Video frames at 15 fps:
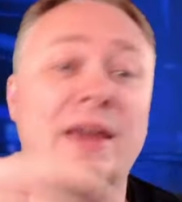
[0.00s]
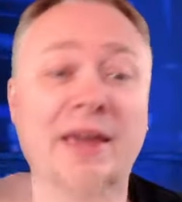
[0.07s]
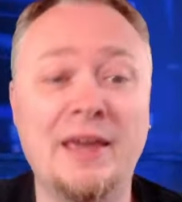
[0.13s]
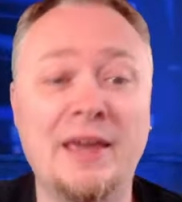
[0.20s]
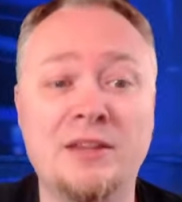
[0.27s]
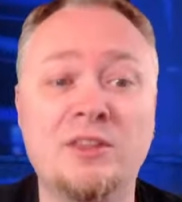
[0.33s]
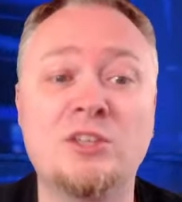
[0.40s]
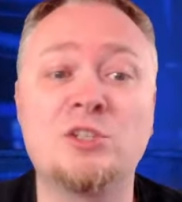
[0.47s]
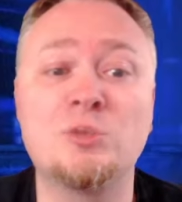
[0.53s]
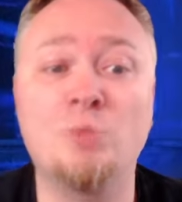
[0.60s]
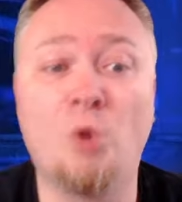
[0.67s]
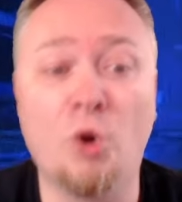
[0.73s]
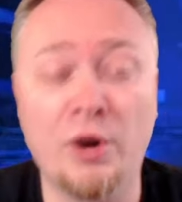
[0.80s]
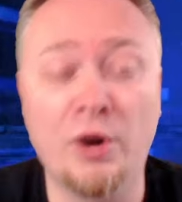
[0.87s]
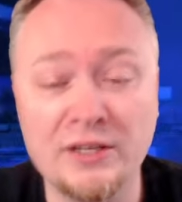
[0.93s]
in this
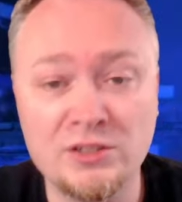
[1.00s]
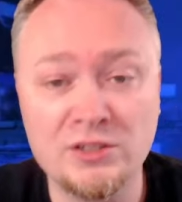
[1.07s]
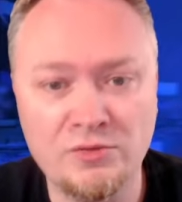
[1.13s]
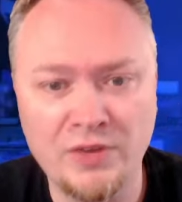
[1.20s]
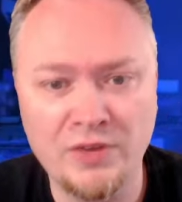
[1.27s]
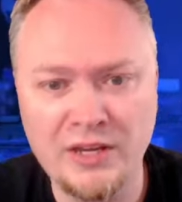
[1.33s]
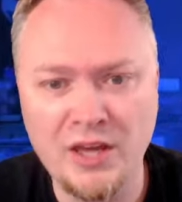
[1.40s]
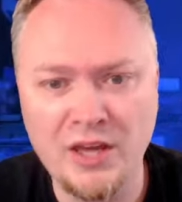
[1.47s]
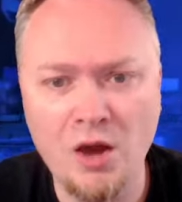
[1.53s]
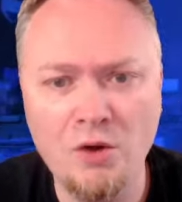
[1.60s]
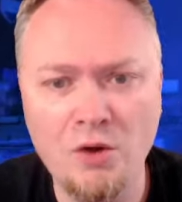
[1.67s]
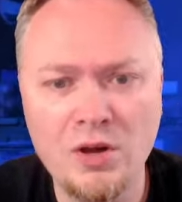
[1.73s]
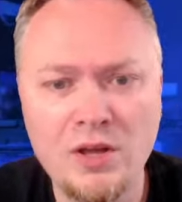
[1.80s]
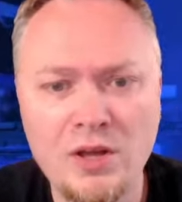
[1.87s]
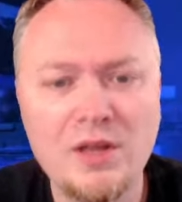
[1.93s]
morning's
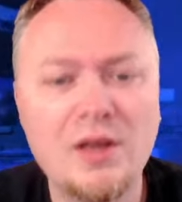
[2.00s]
video.